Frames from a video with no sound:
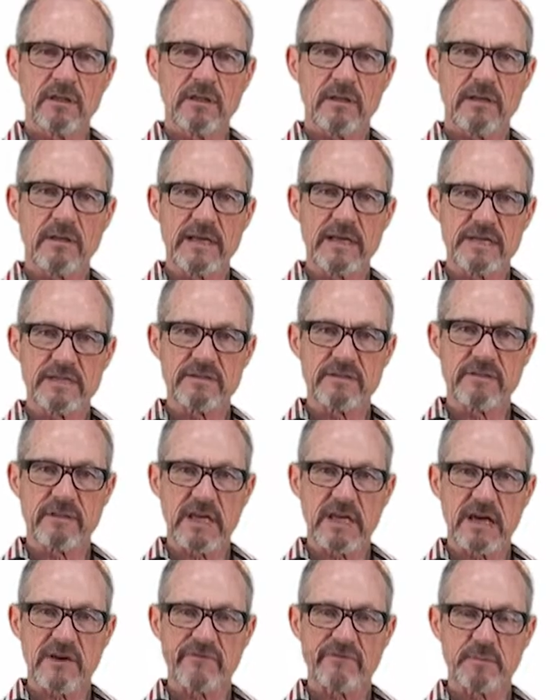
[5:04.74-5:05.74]
letters of the
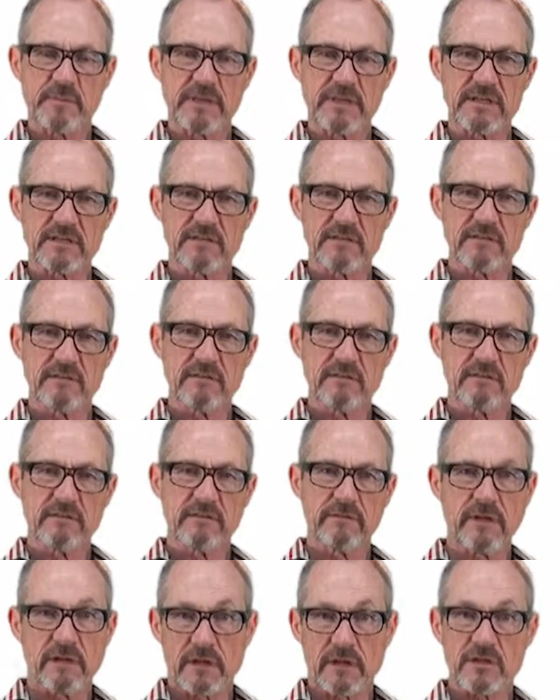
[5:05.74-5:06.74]
alphabet
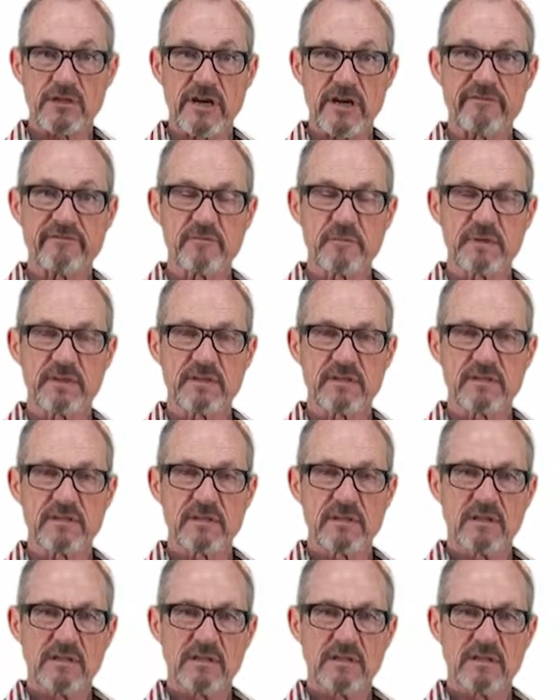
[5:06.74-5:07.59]
the English alphabet,